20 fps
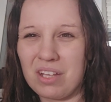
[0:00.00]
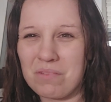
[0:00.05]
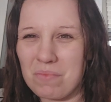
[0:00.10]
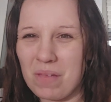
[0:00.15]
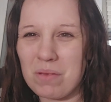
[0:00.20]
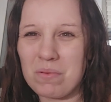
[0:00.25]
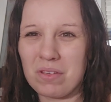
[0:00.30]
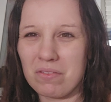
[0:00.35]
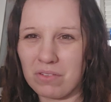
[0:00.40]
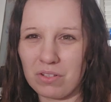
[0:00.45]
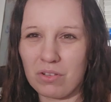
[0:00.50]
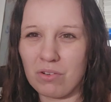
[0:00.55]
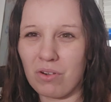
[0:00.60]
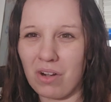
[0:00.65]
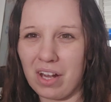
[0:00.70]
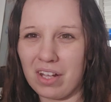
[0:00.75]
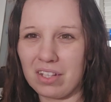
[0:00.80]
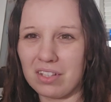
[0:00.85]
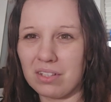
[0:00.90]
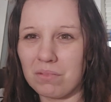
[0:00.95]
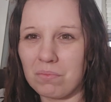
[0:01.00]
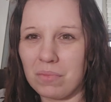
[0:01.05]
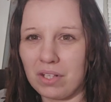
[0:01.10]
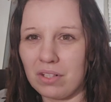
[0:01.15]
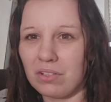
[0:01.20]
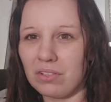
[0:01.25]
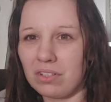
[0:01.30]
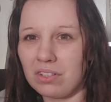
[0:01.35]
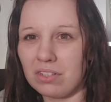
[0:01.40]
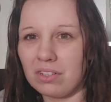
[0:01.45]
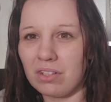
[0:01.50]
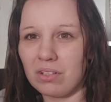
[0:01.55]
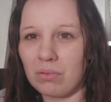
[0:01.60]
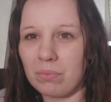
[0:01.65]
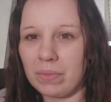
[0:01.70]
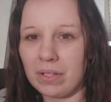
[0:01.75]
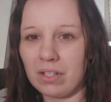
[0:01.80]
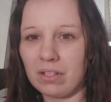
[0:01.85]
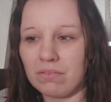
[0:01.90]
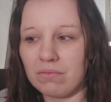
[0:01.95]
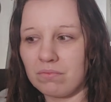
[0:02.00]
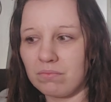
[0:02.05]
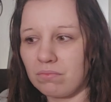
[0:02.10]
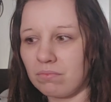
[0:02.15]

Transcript: Maybe even cry in the middle a little bit.